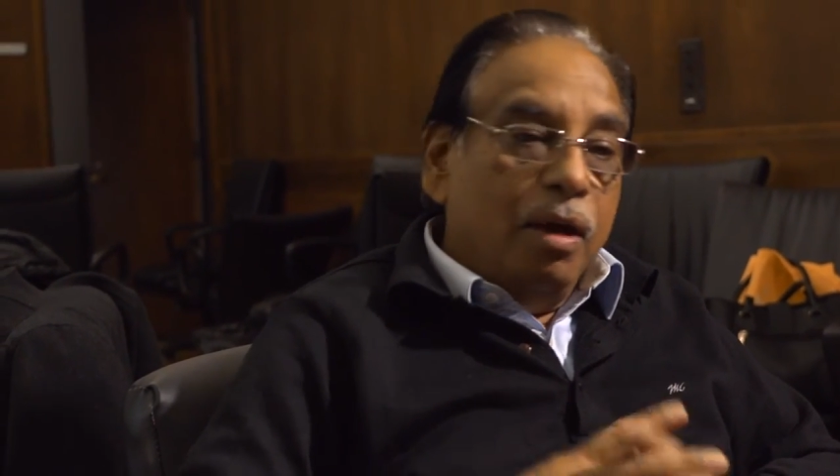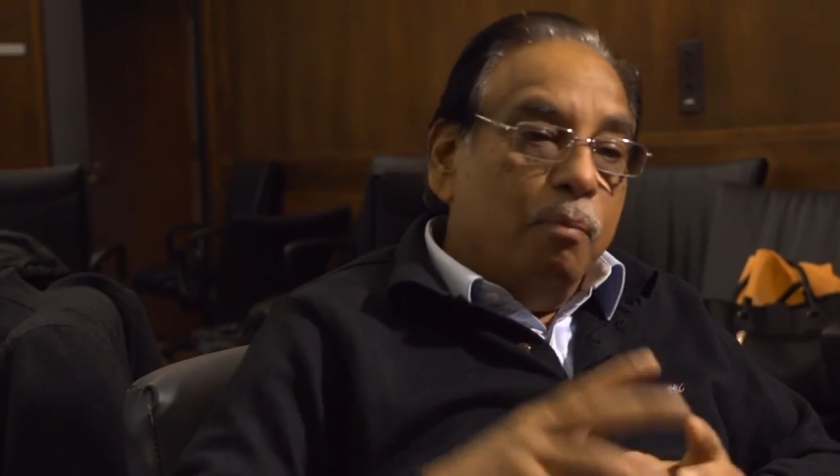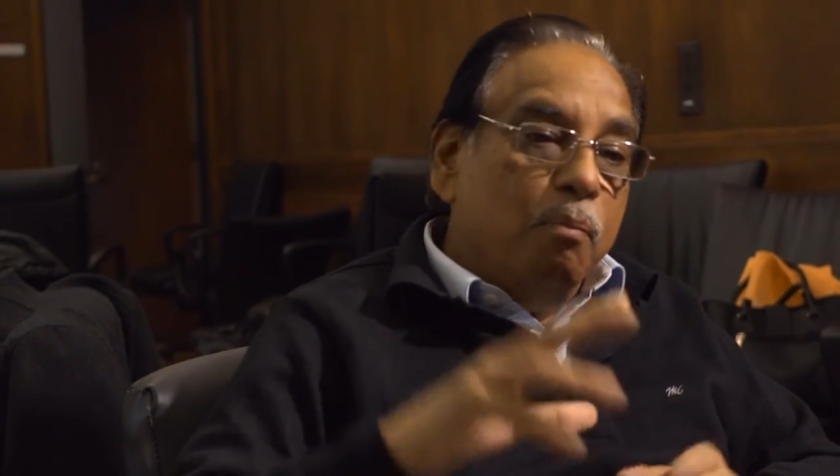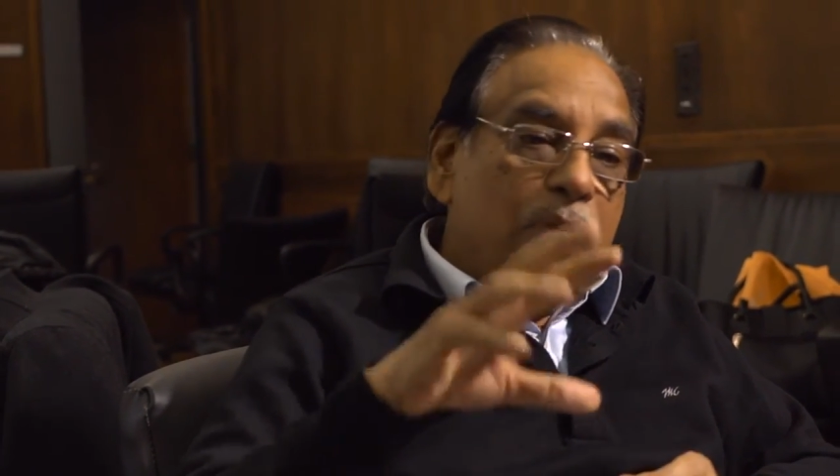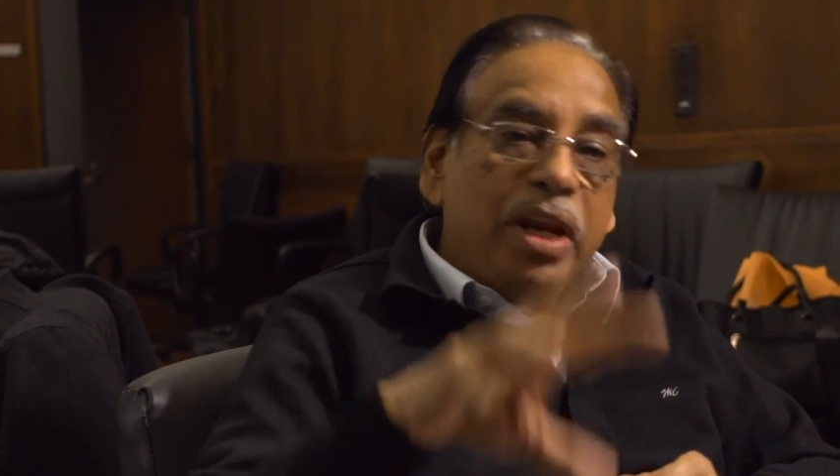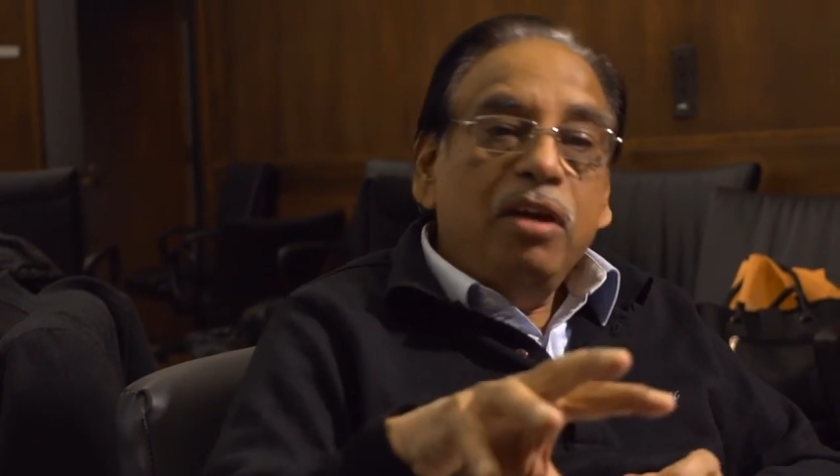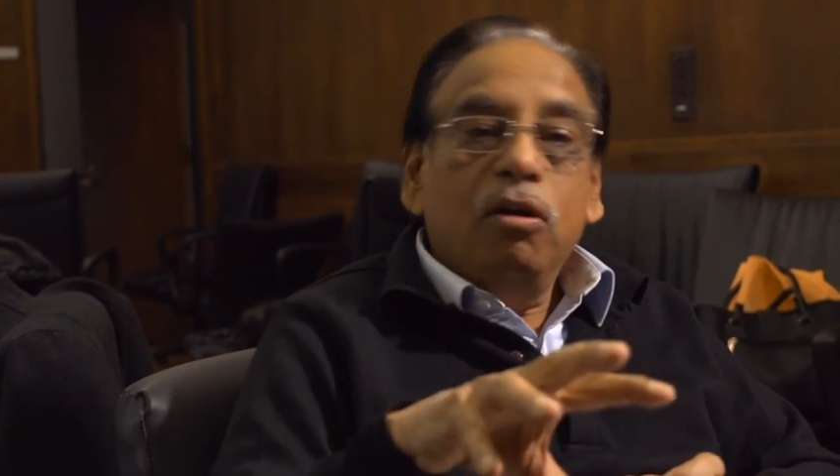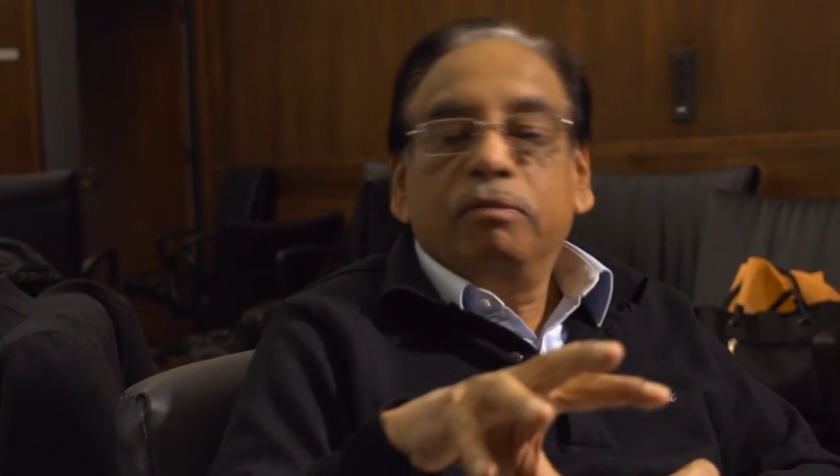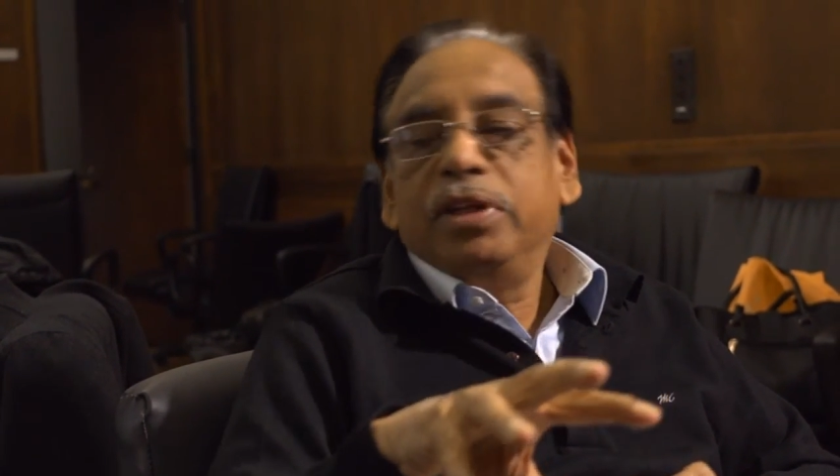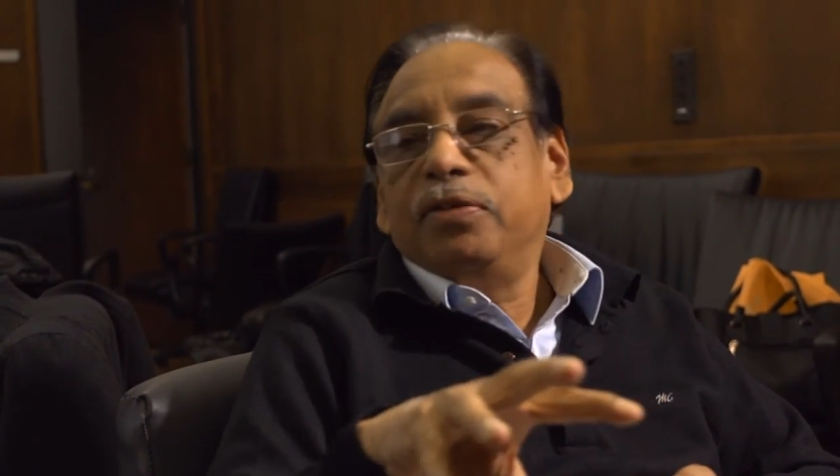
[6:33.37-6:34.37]
many
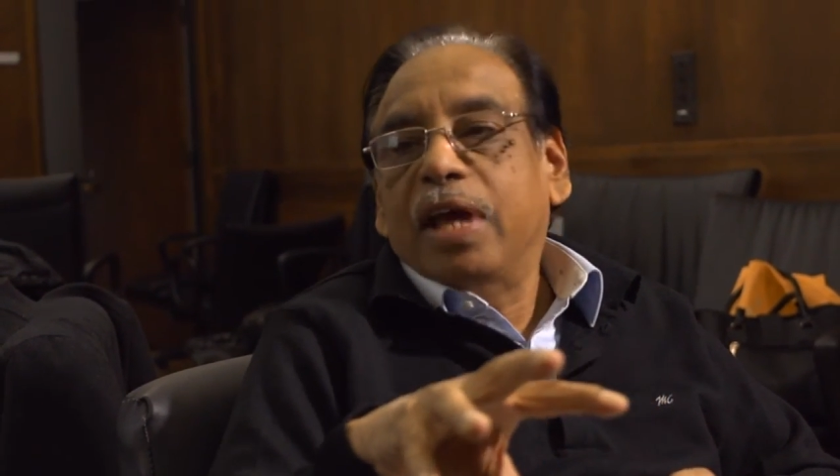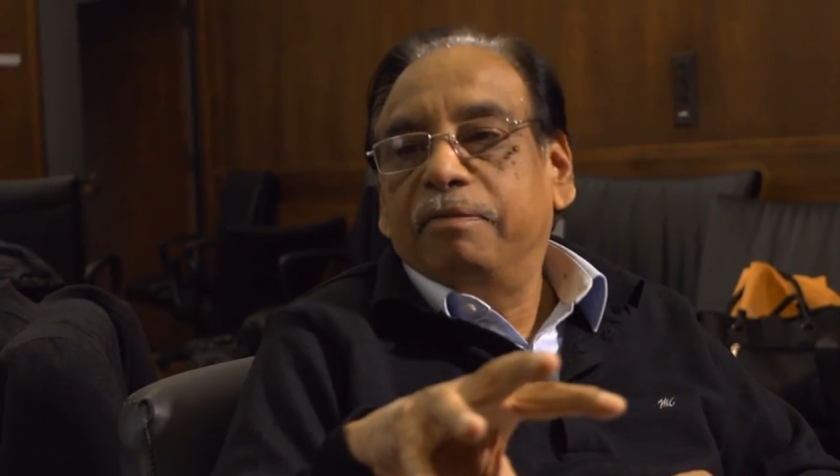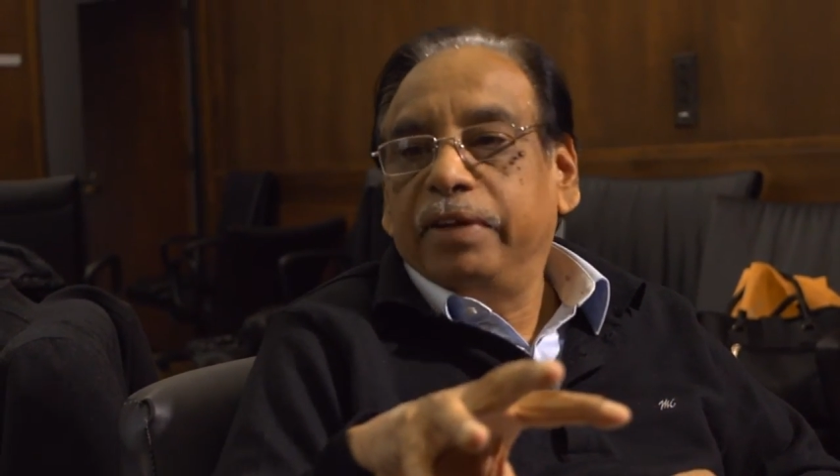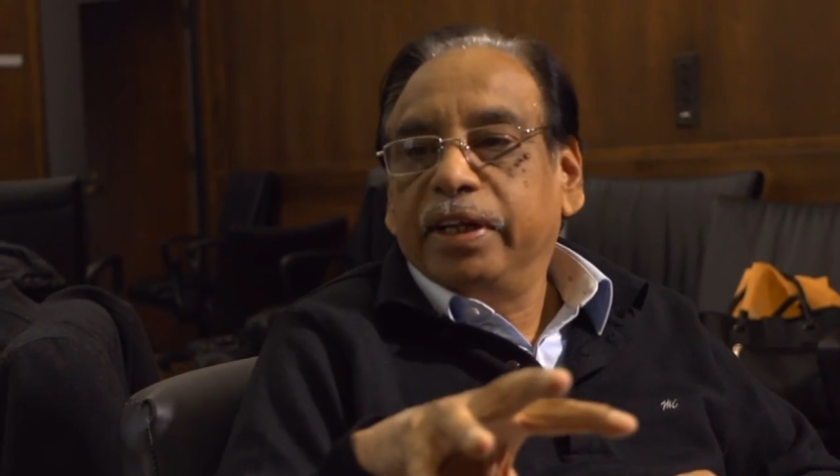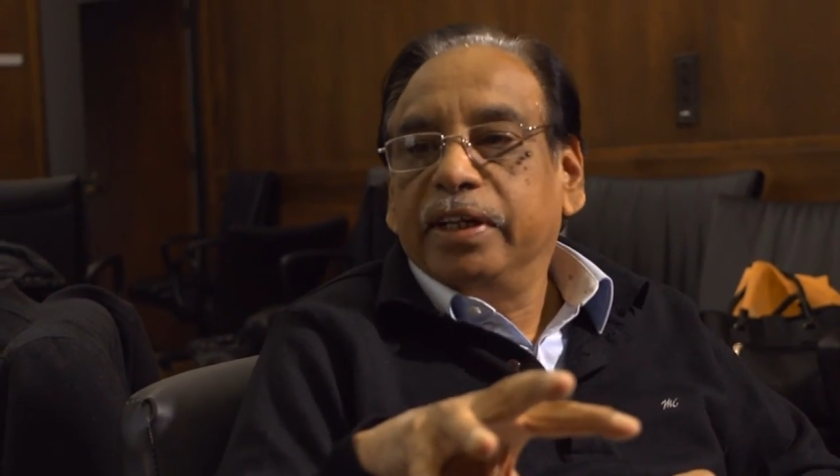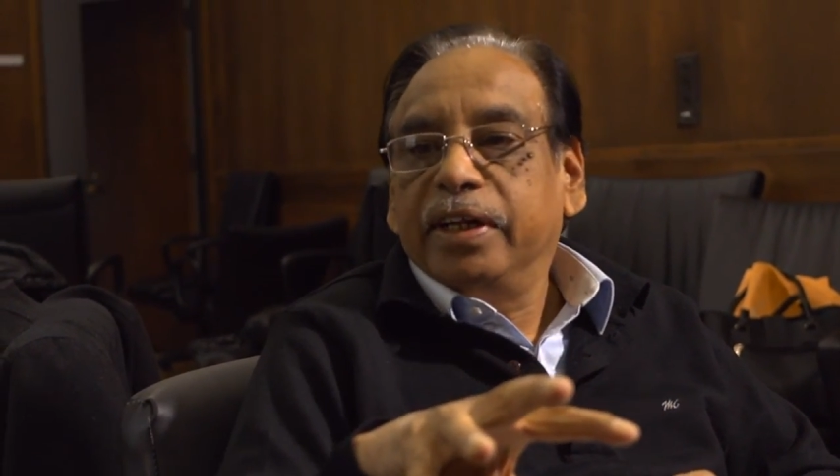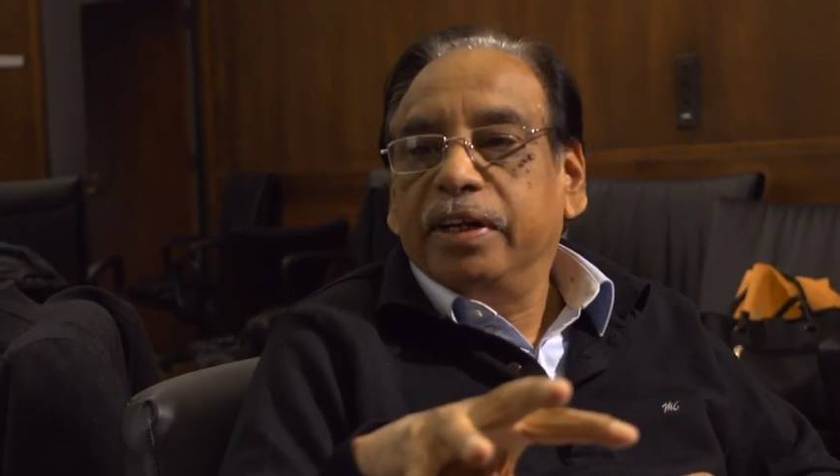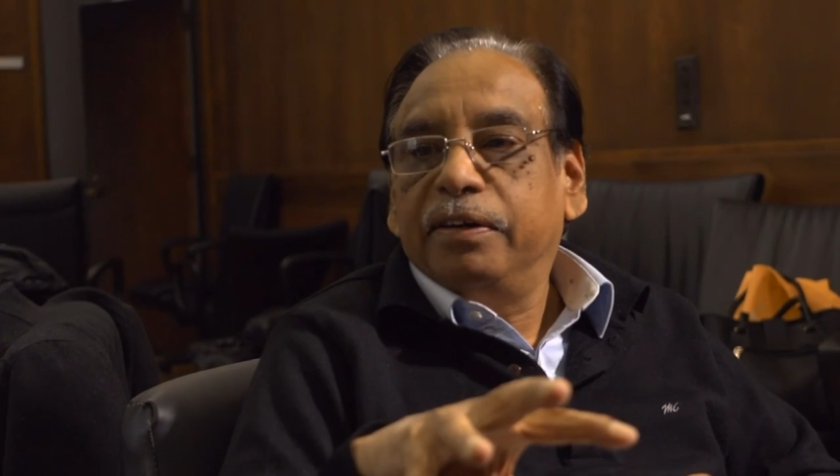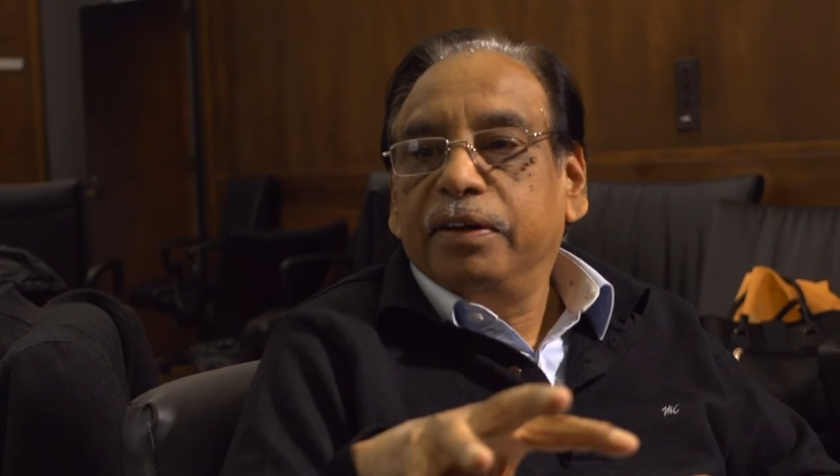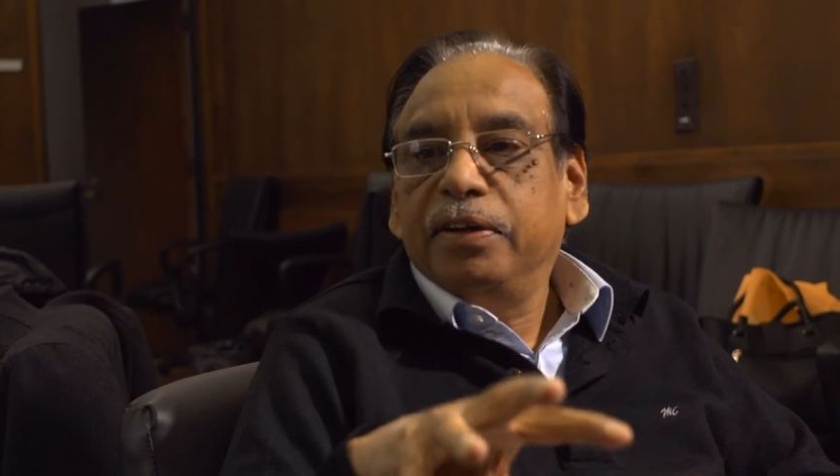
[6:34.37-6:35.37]
of these African
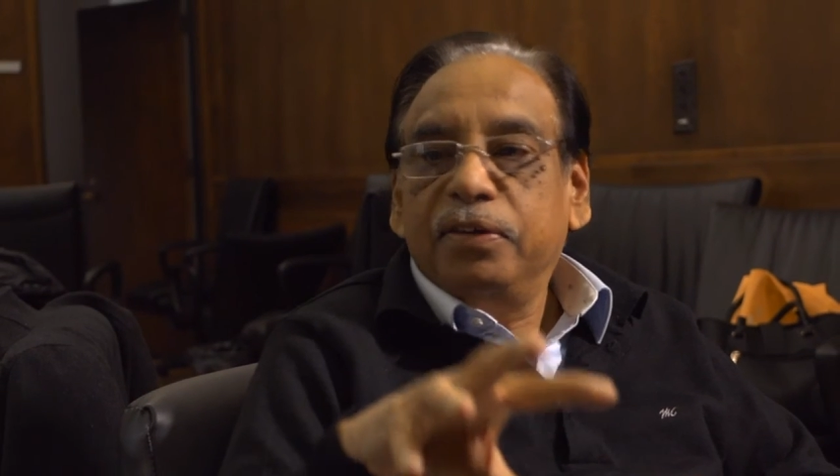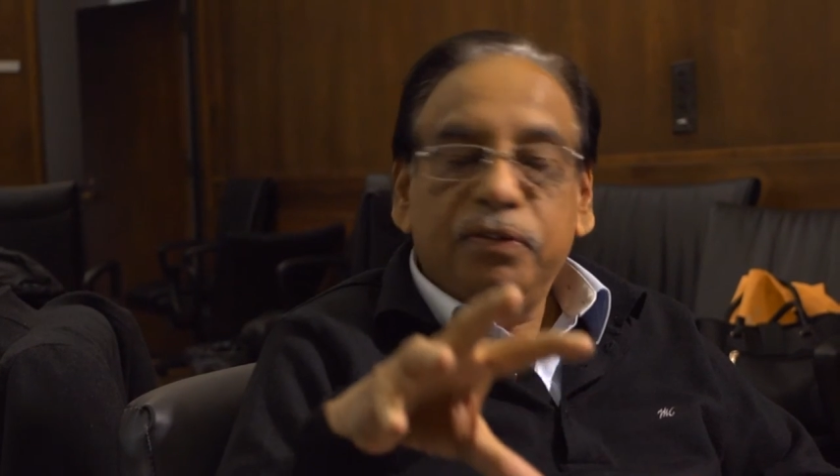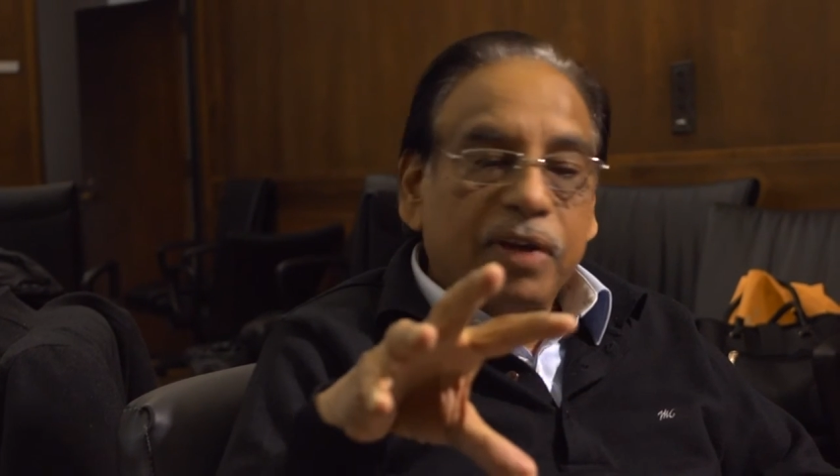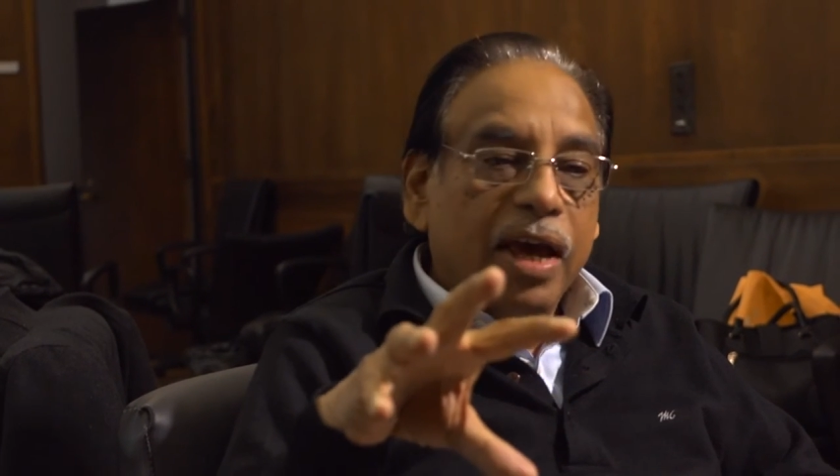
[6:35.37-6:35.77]
countries